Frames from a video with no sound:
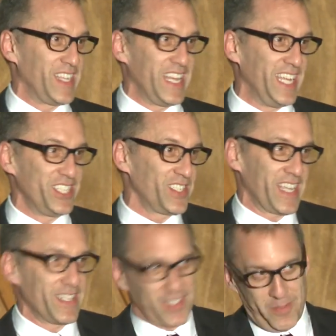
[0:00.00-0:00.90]
and he just
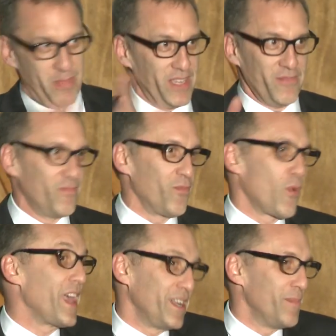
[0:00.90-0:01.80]
gets to be
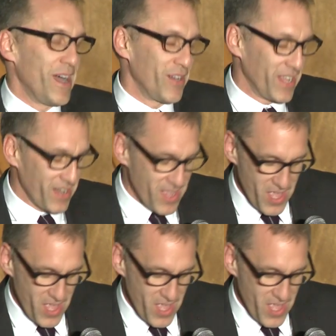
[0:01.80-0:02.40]
right about it.